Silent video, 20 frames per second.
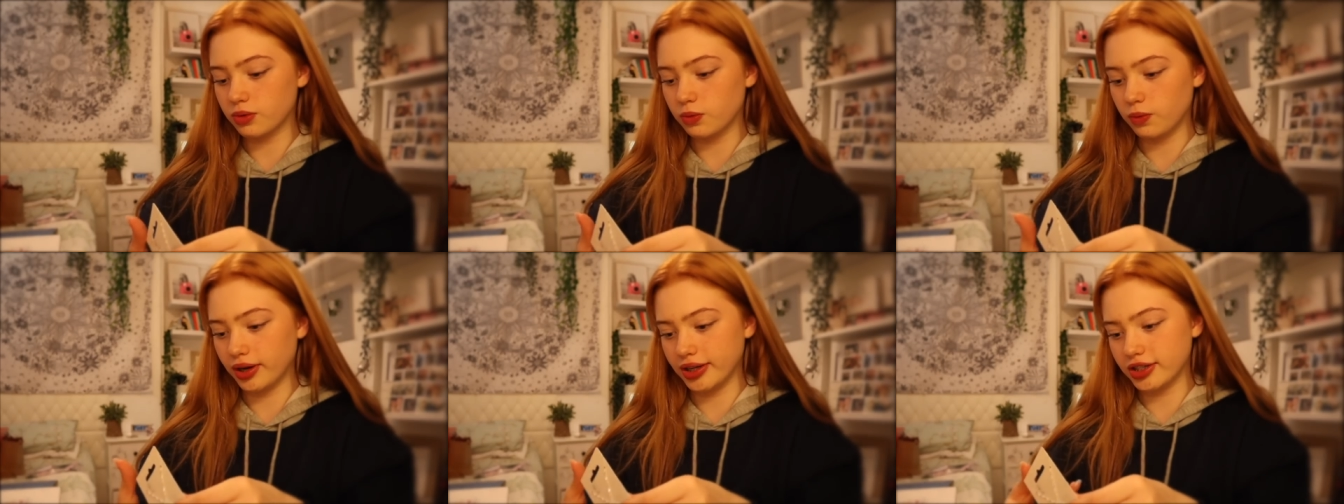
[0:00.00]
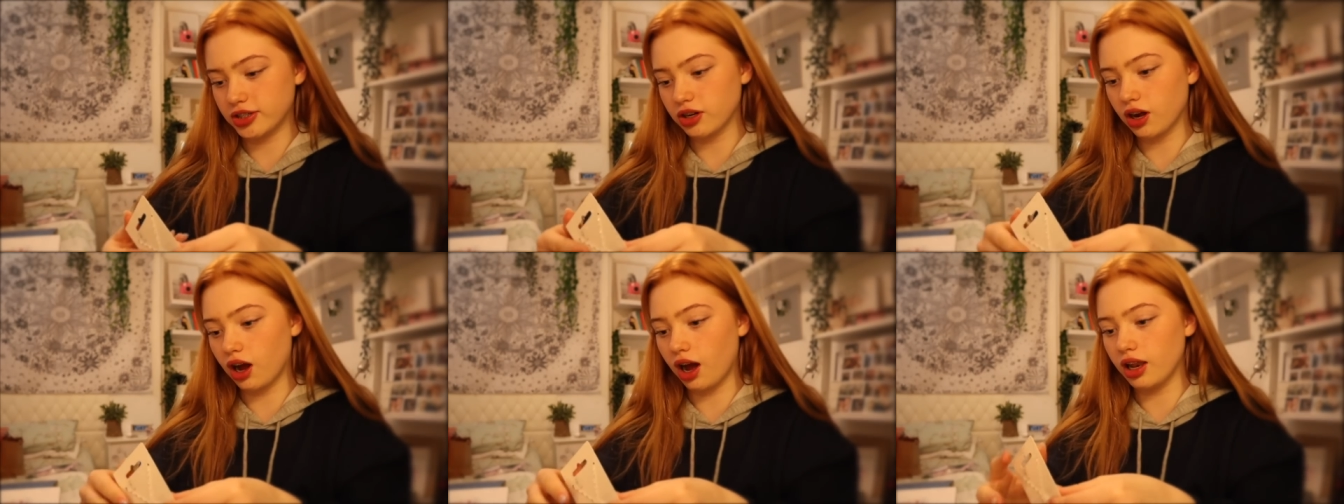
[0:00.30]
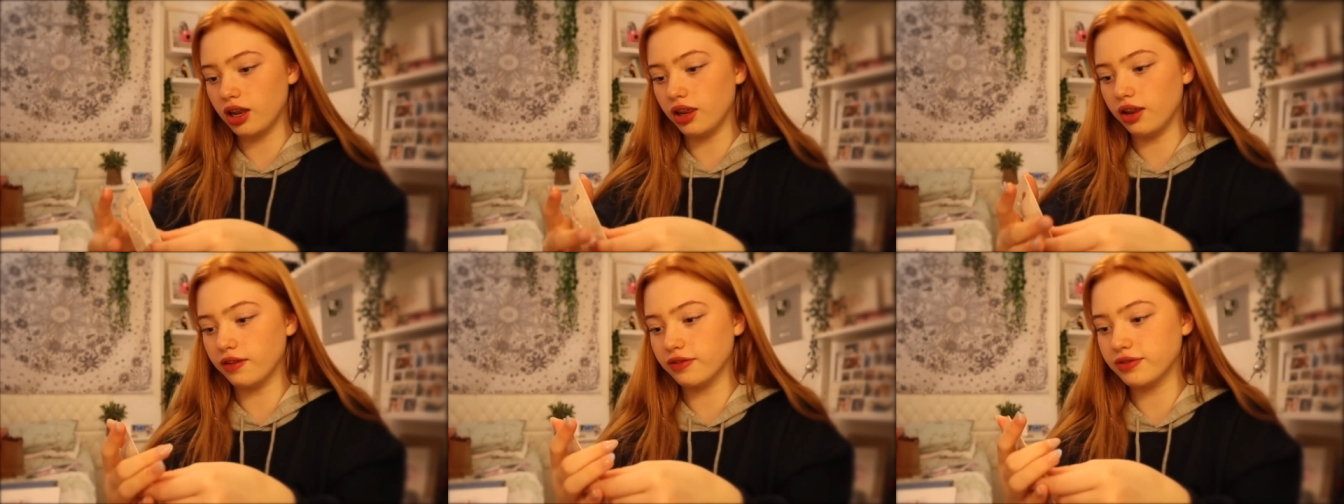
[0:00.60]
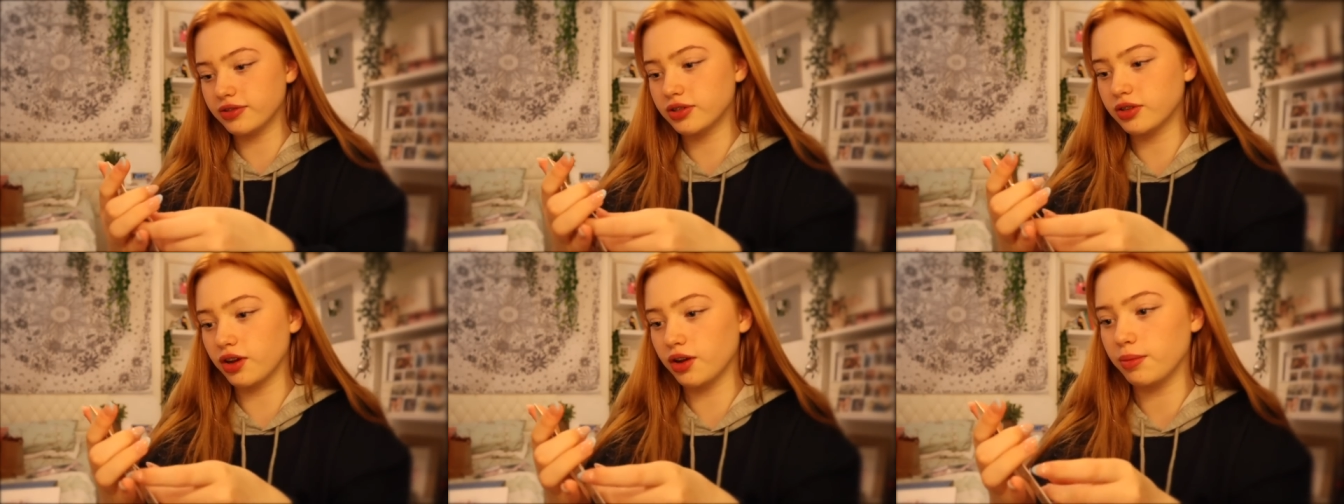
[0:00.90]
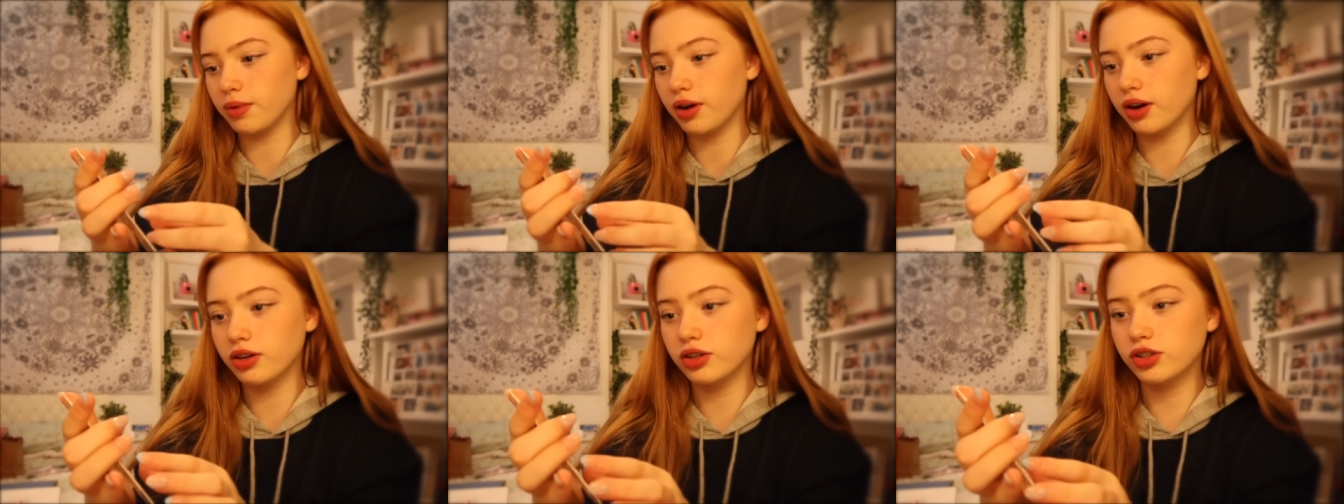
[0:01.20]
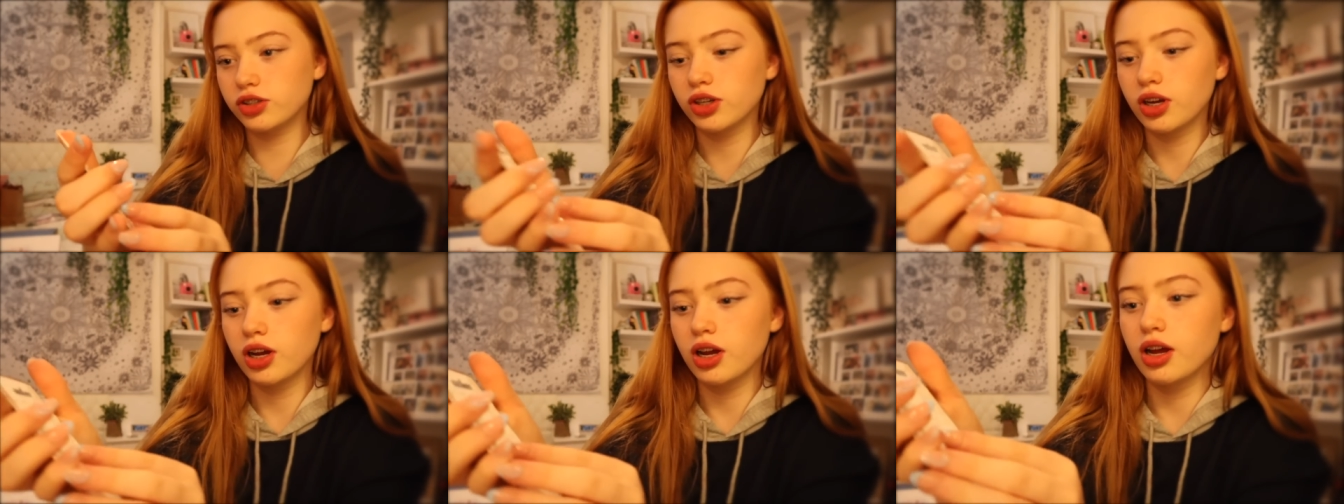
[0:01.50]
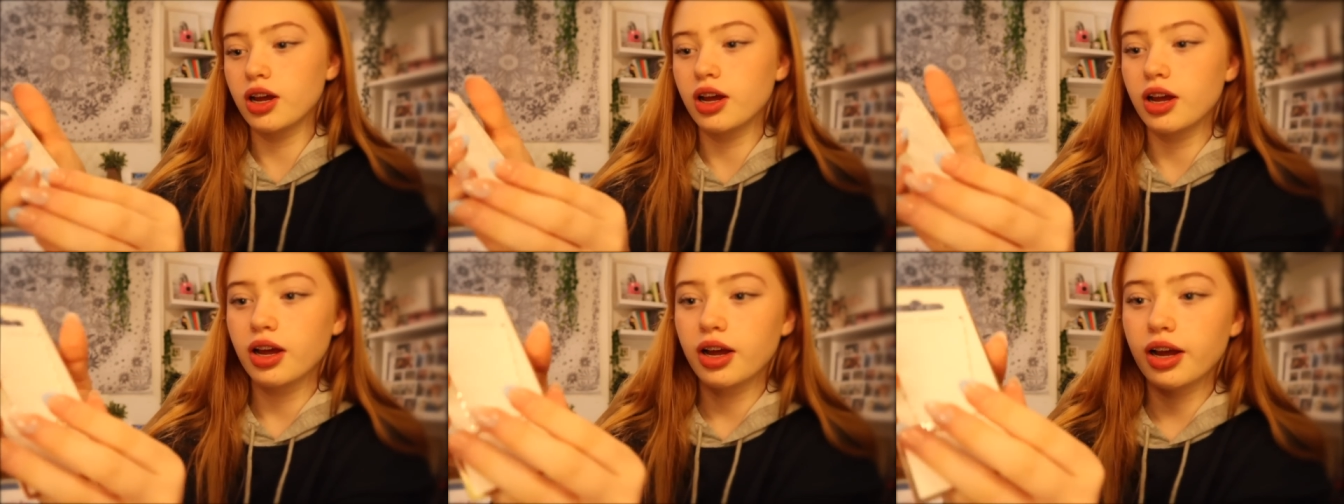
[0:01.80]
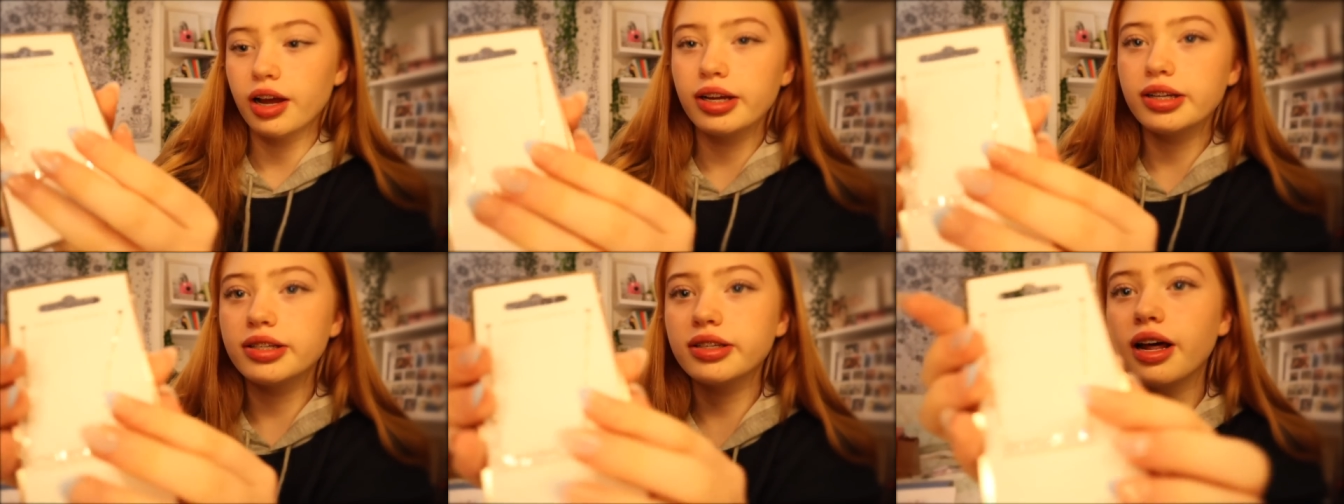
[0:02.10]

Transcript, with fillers: which I love so much. It's